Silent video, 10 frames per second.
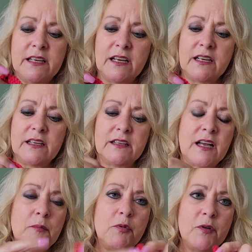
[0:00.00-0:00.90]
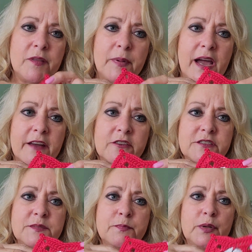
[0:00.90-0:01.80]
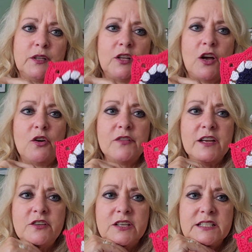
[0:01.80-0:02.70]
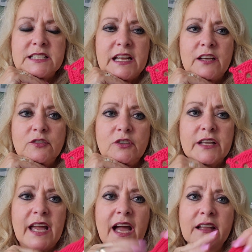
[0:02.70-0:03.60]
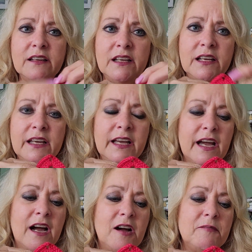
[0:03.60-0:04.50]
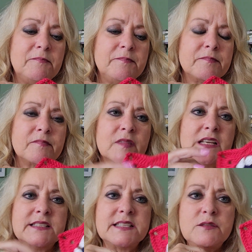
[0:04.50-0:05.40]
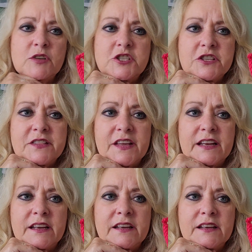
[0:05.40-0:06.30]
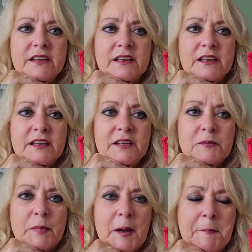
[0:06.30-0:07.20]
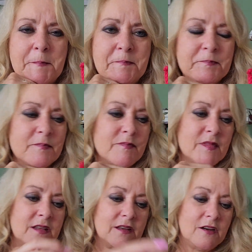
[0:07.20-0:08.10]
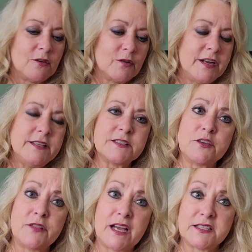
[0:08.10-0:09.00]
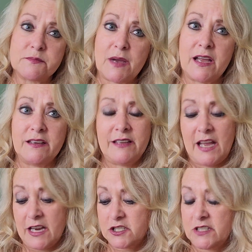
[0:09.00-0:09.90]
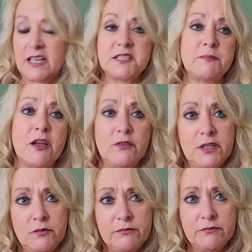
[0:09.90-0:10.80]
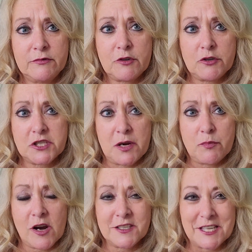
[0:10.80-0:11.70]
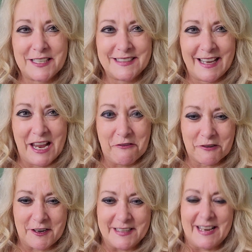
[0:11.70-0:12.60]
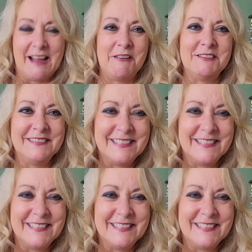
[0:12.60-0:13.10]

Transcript: a couple of the patterns below that you can take a look at and see what you think. But, all right, so that's actually that's my only crochet project I have right now.